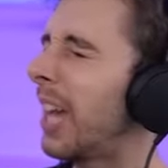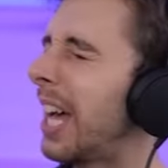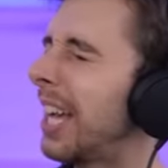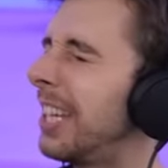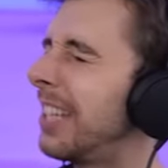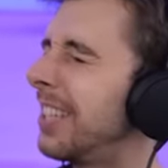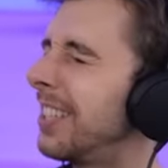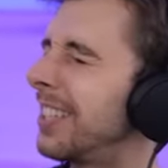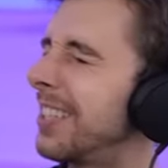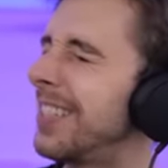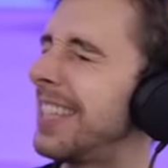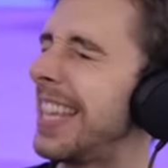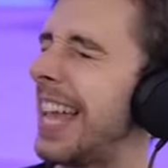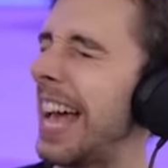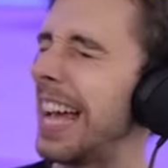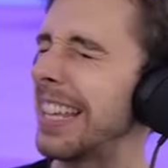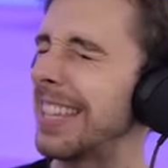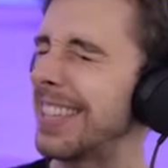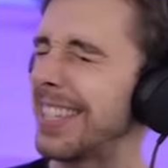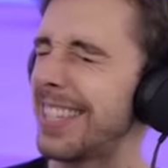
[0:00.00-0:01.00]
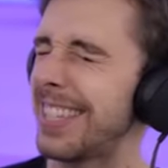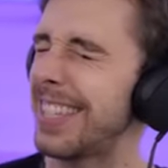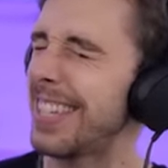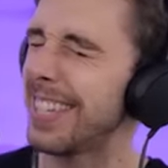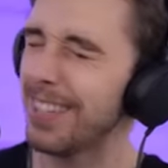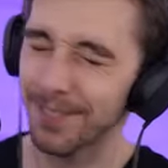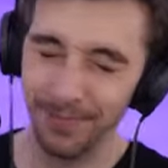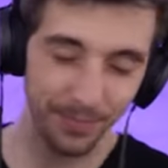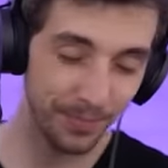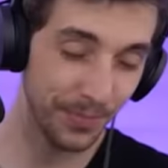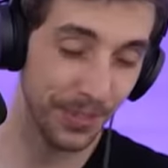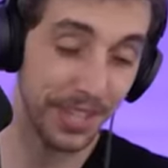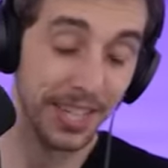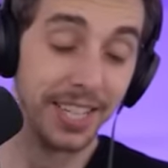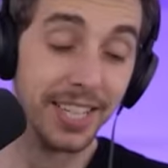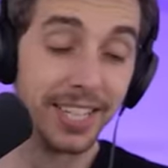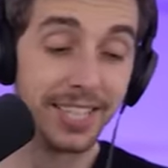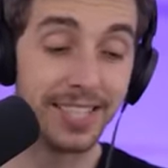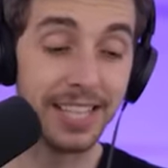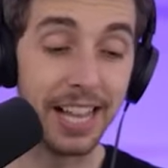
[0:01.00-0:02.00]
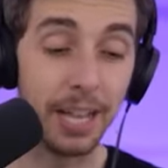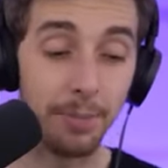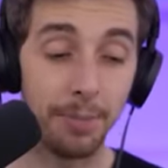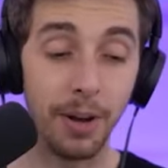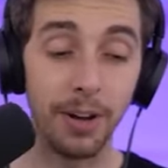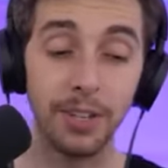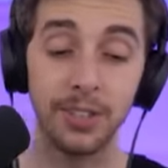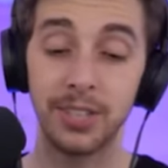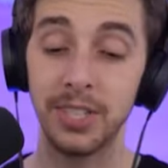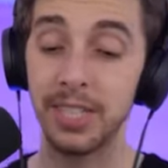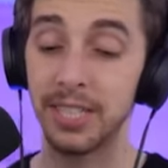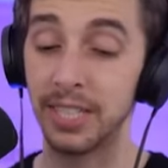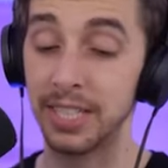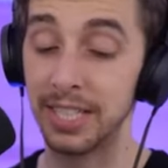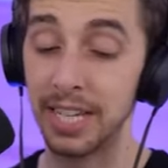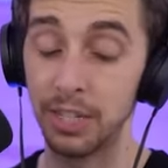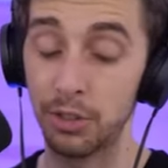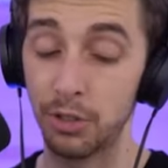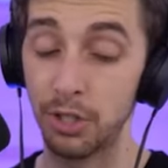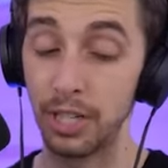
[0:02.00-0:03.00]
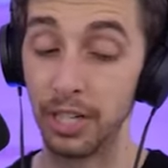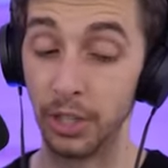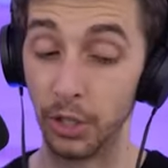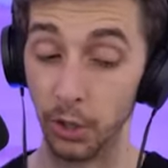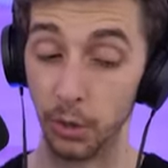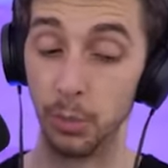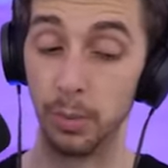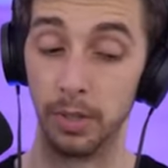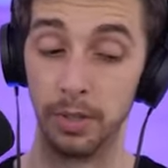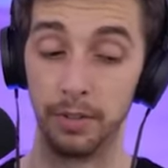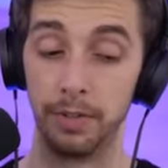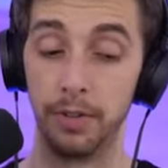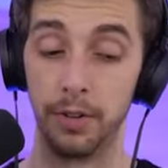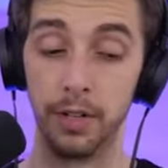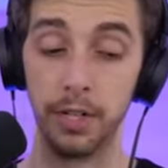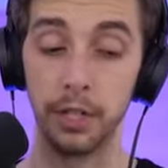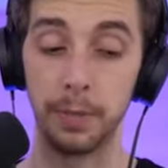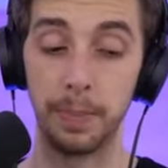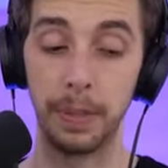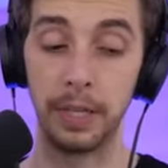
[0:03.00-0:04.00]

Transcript: that is nasty. Zalmoxes is actually a good one for us